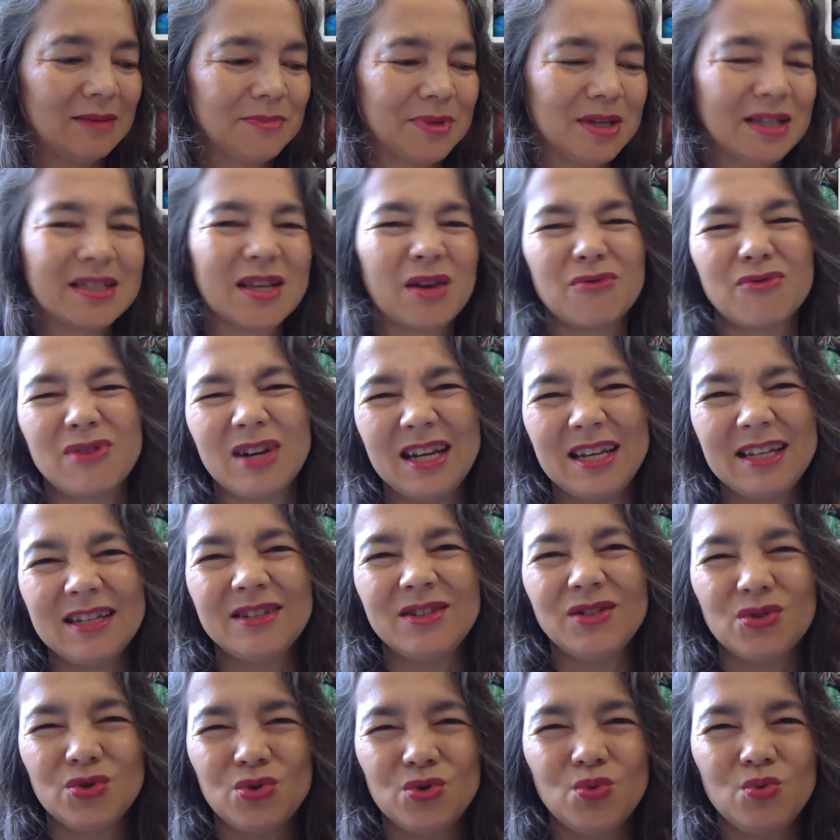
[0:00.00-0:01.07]
because I really
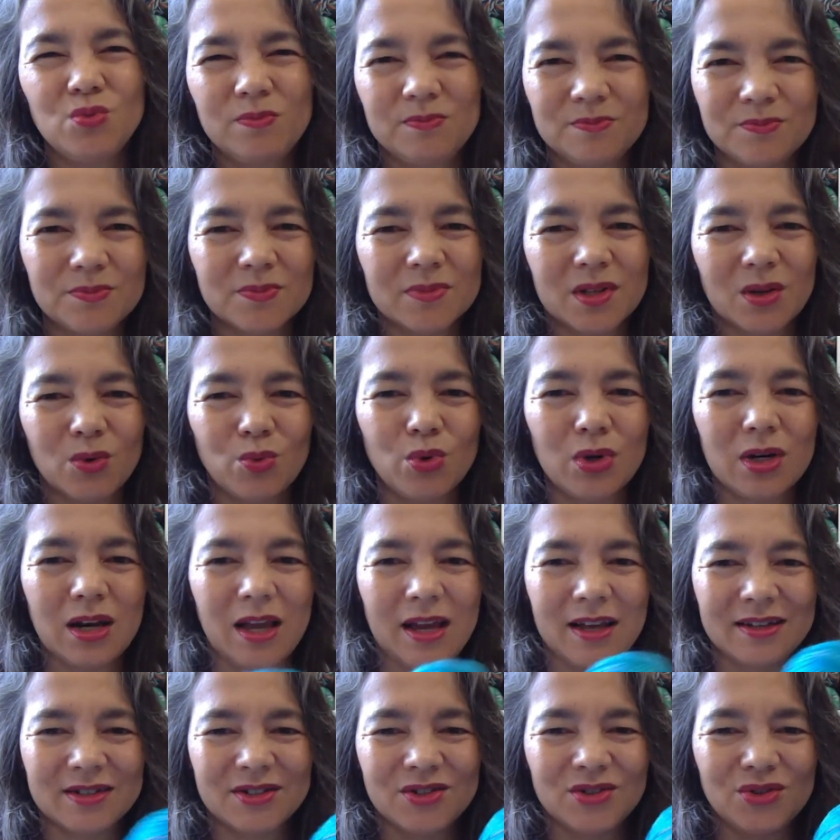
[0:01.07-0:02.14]
would
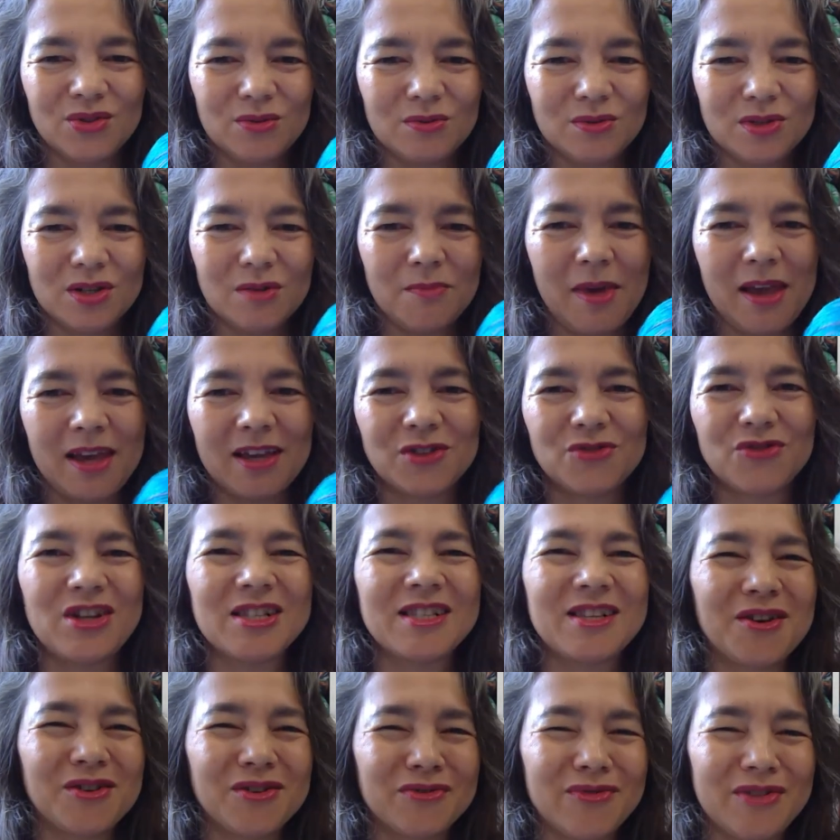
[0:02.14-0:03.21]
like to make a
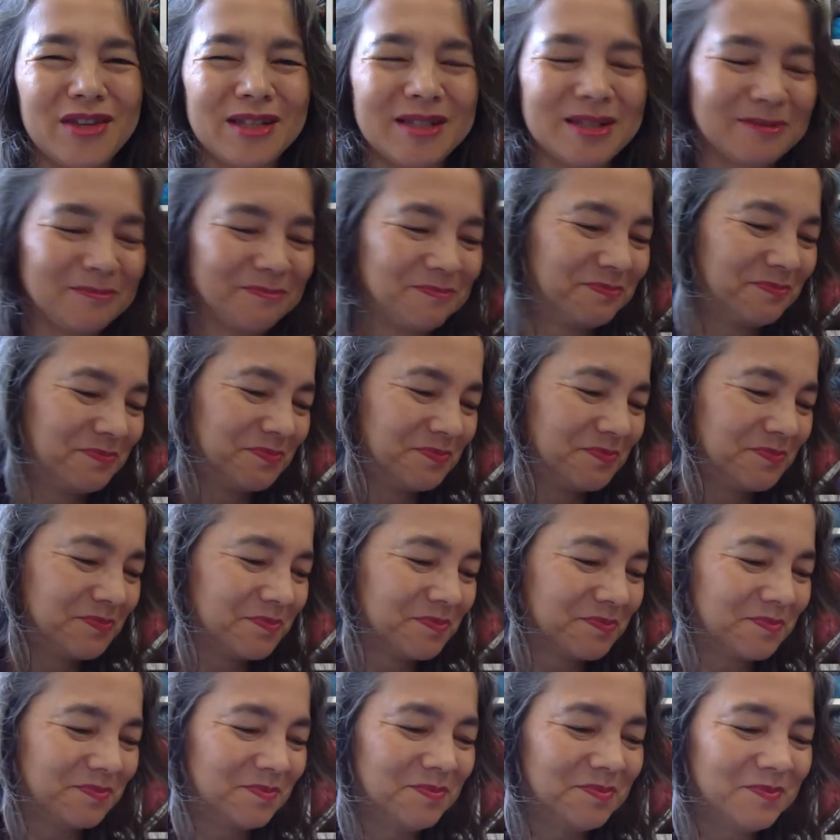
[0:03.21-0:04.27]
dress out of this.
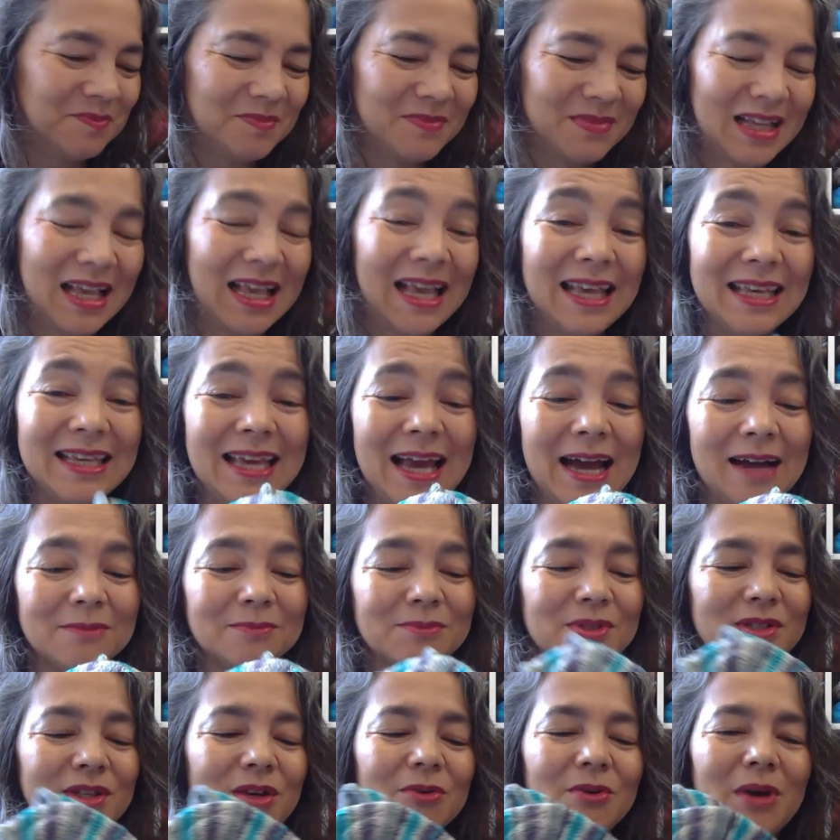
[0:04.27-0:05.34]
Yeah,
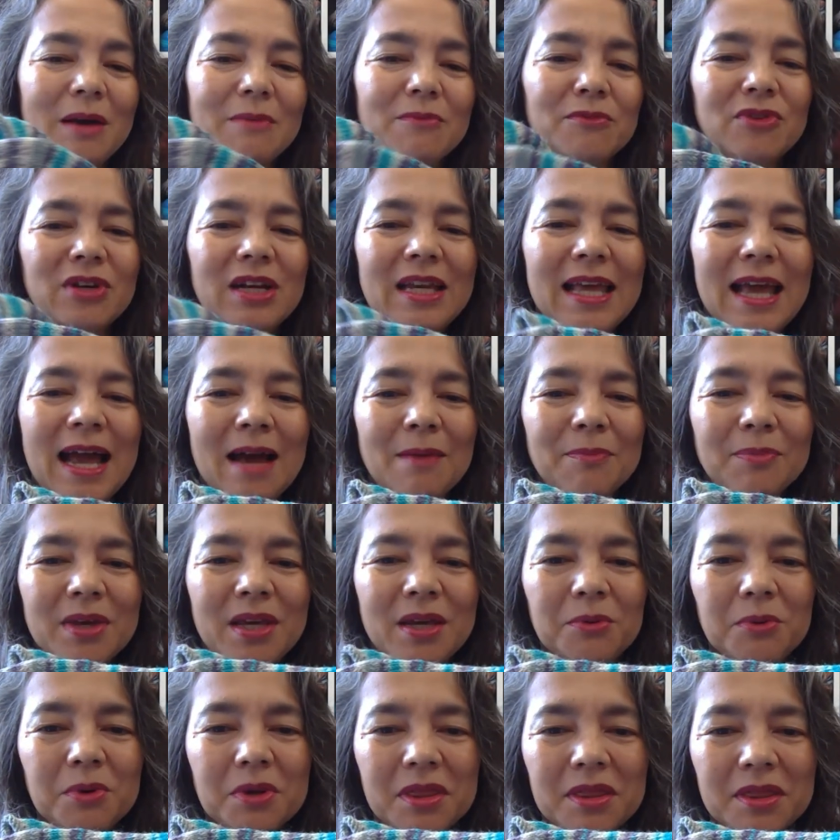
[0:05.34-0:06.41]
so I'm really
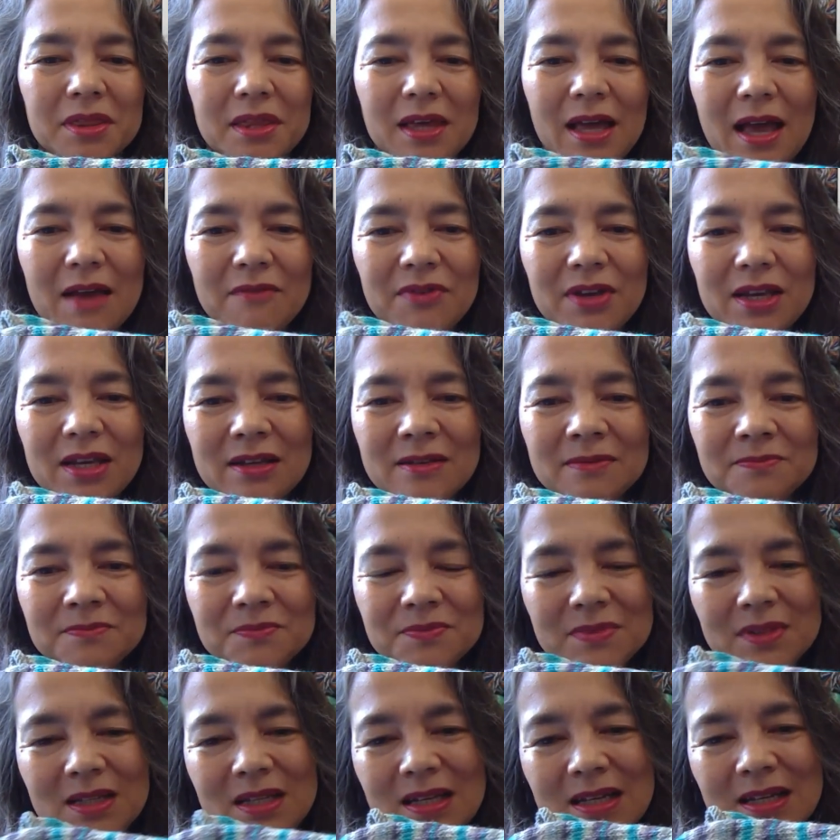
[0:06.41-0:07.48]
happy with having
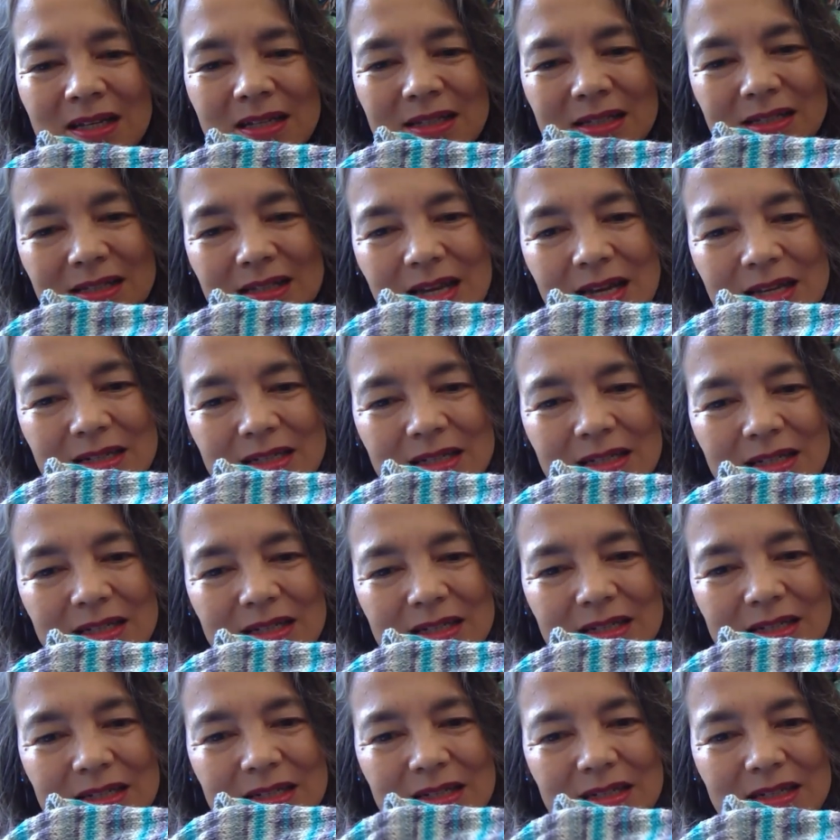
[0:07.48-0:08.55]

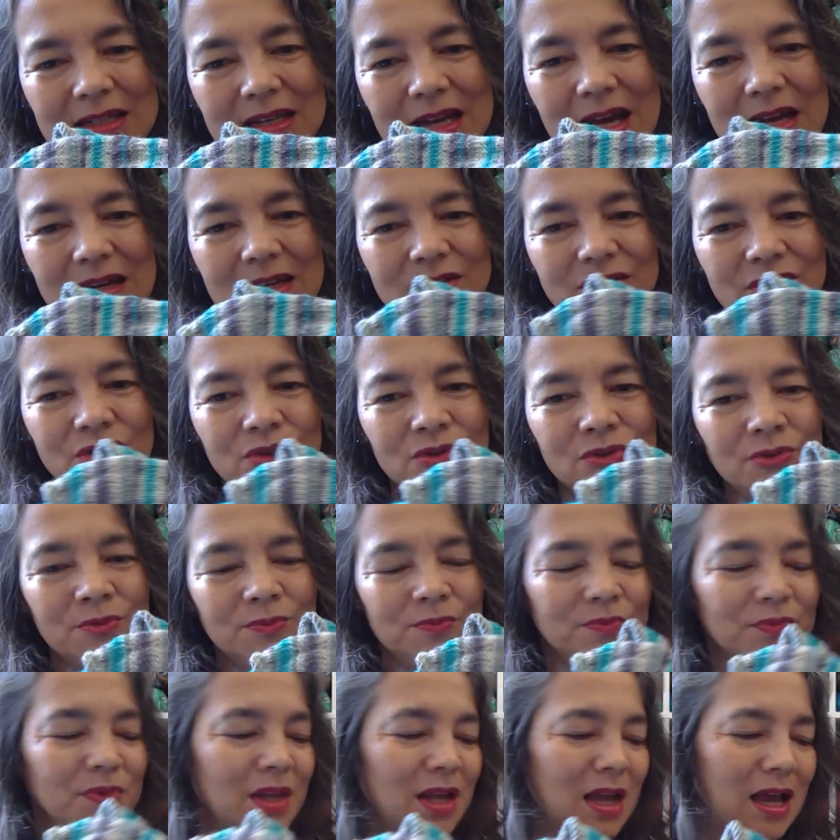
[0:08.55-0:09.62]
started color 2,
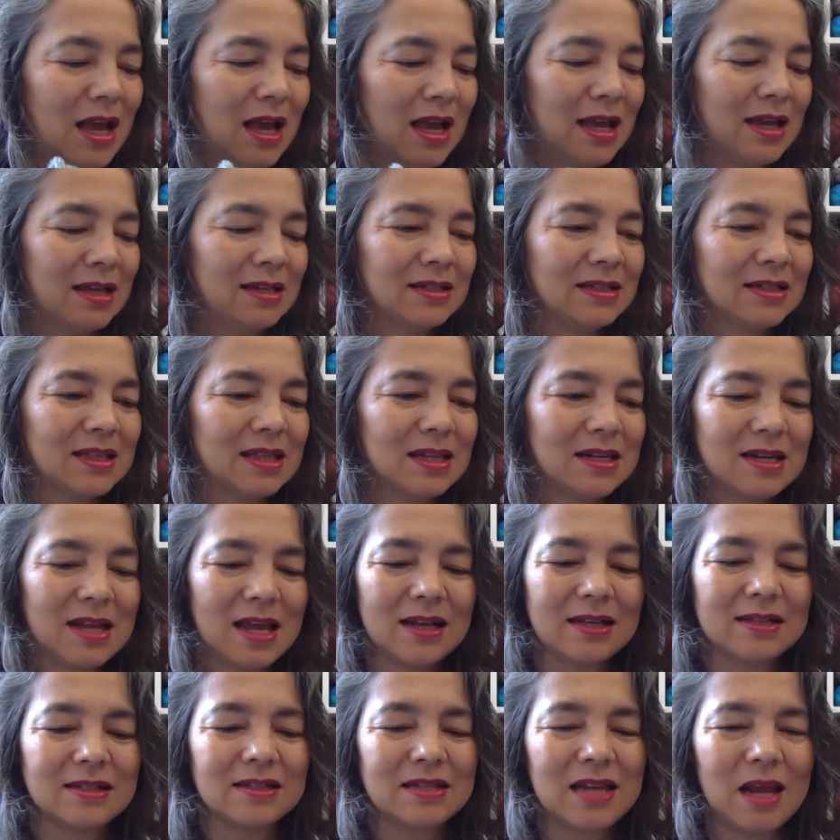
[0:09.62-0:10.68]
and the
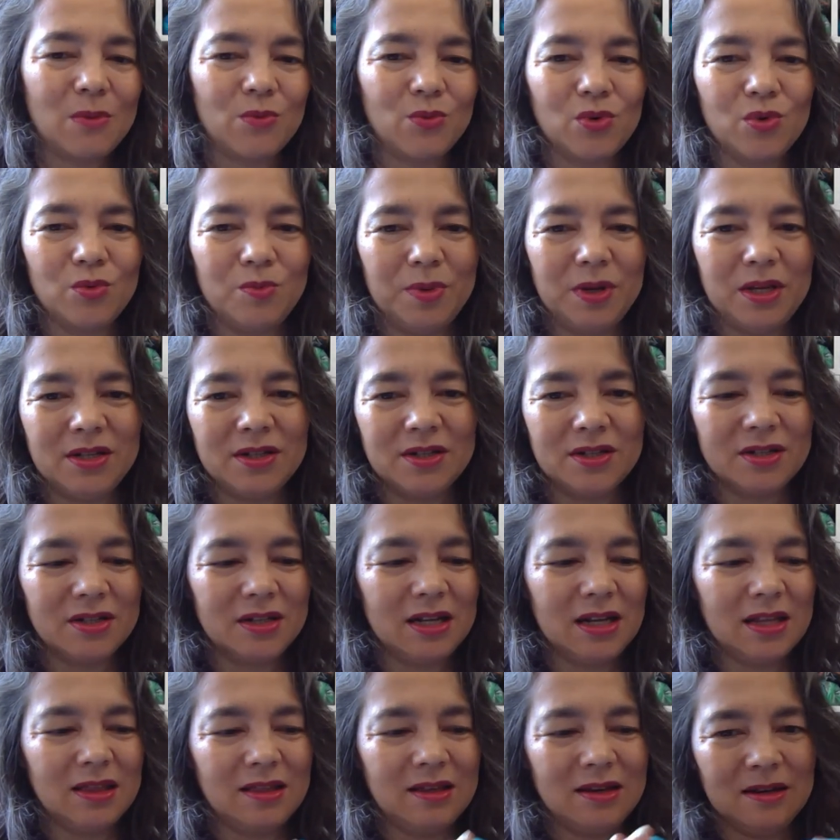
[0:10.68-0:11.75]
next step will be to
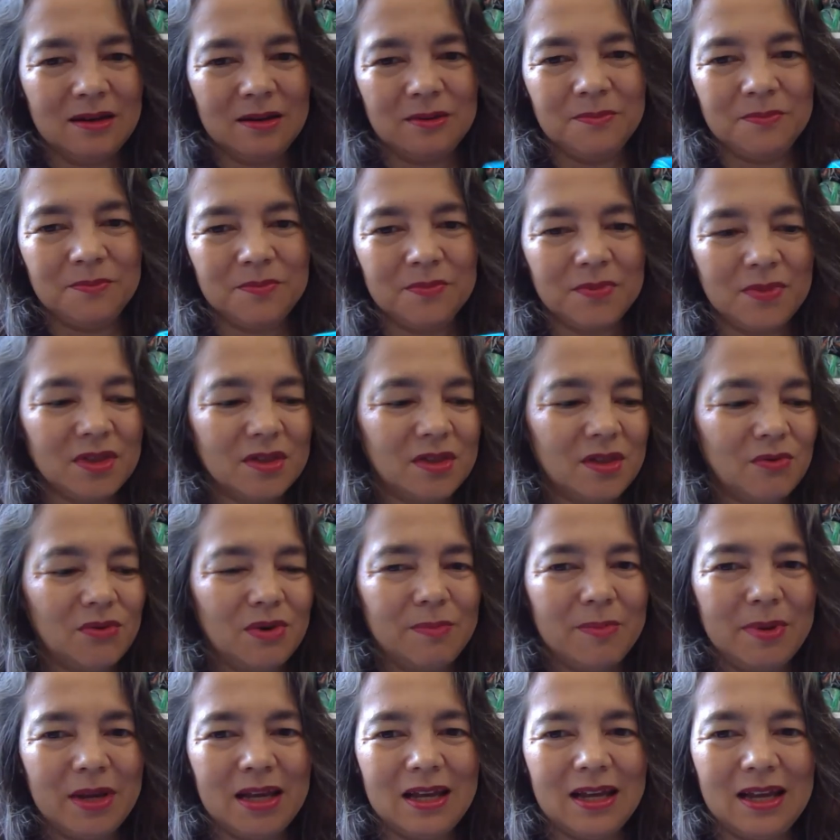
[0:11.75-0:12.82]
knit the
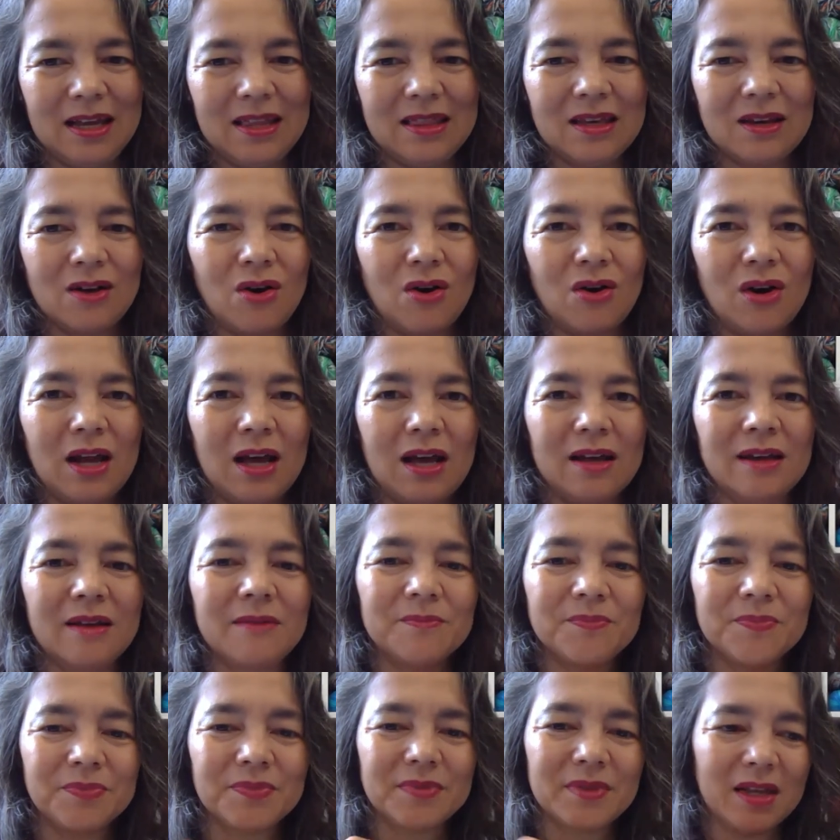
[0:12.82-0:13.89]
ribbing in the collar
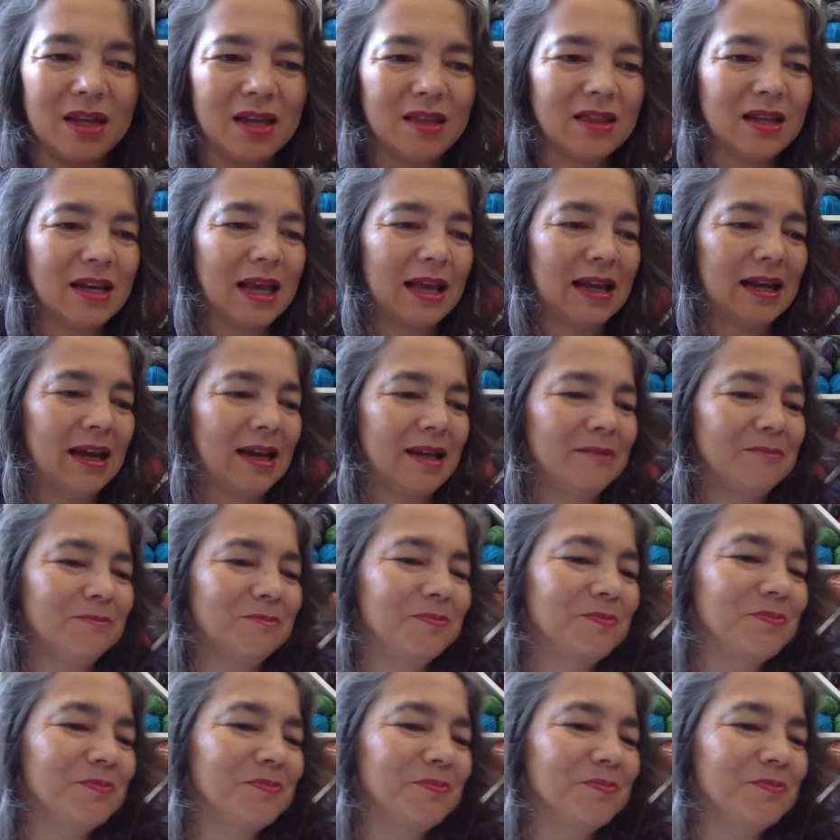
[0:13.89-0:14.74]
in the neckline.